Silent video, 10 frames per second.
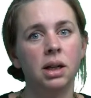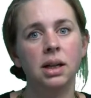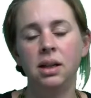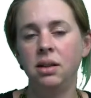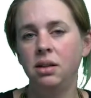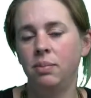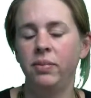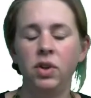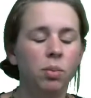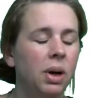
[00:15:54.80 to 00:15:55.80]
And then
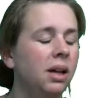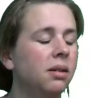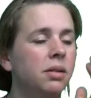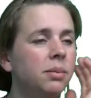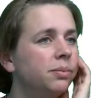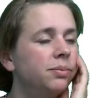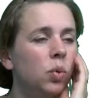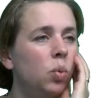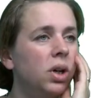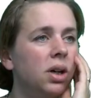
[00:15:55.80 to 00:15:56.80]
you might
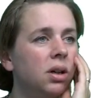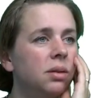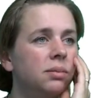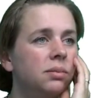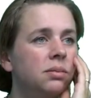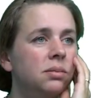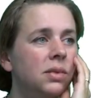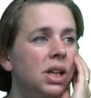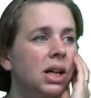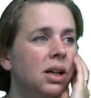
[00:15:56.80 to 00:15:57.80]
work
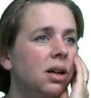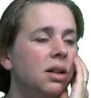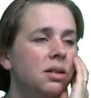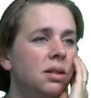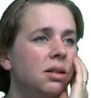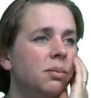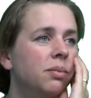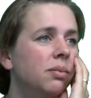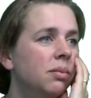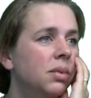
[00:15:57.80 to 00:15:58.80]
there until
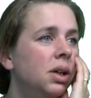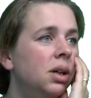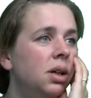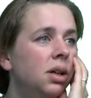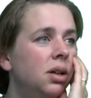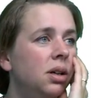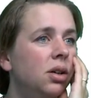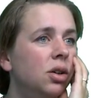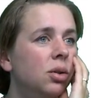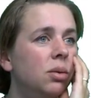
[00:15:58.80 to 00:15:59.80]
you
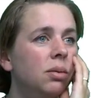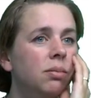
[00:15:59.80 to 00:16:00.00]
go,